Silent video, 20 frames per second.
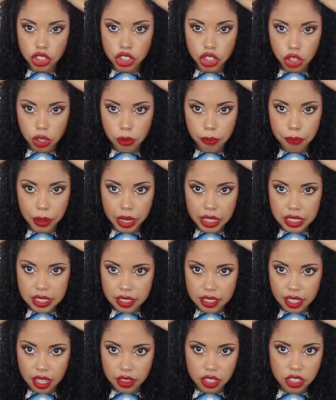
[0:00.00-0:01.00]
2
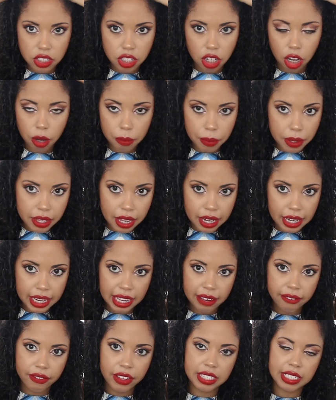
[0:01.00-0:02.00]
buns at the top and then
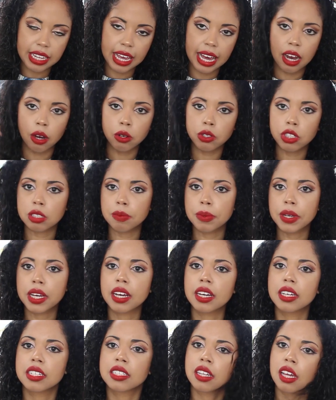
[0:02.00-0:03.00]
leave this out, just
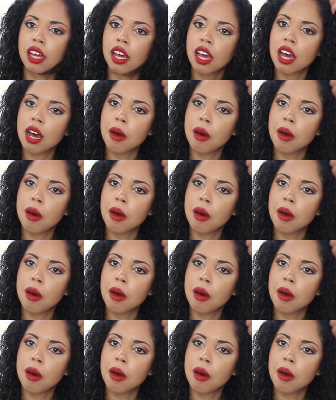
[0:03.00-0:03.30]
because